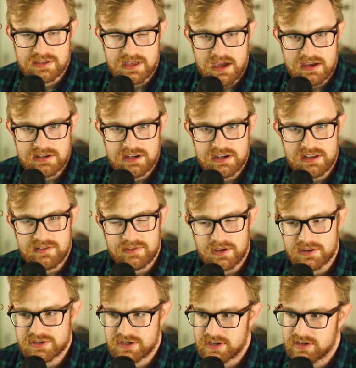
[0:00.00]
the identity
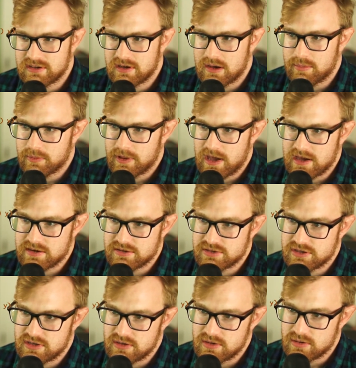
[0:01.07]
function, applied
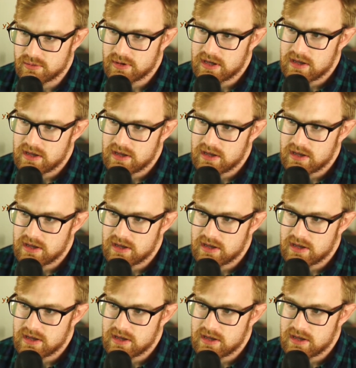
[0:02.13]
to